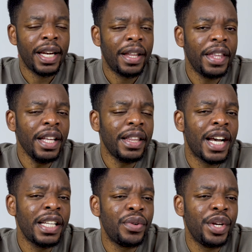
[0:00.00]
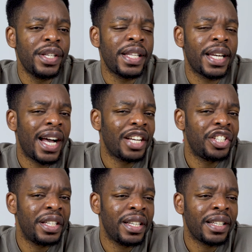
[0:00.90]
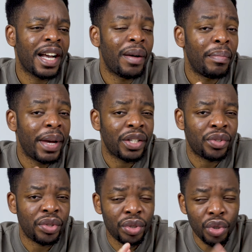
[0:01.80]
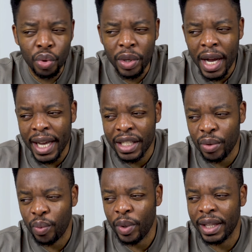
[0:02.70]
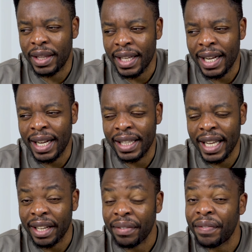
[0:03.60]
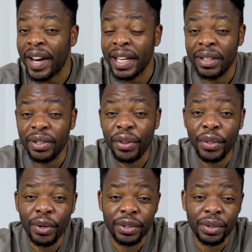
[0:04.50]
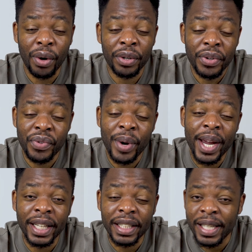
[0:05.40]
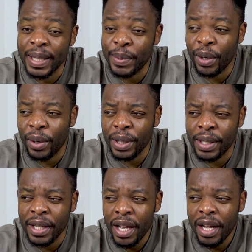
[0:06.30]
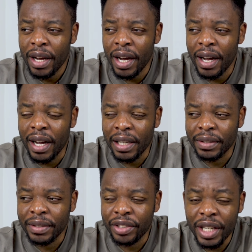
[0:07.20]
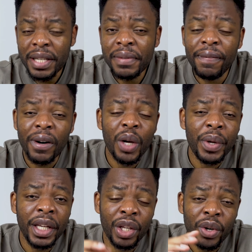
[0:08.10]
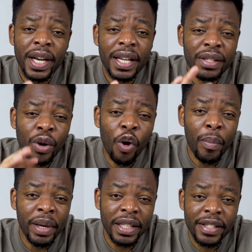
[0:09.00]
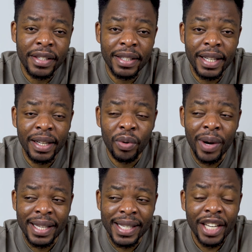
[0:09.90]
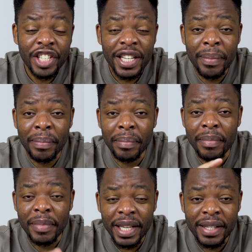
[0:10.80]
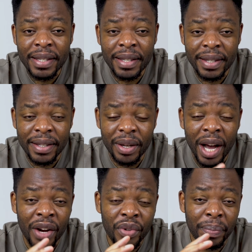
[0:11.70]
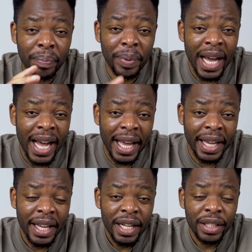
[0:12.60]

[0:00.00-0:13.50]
And I think the other reason that I actually didn't come back to you guys with uh, like a final thought on rain is because uh, just following your guys' comments, there was actually a mixed uh, reply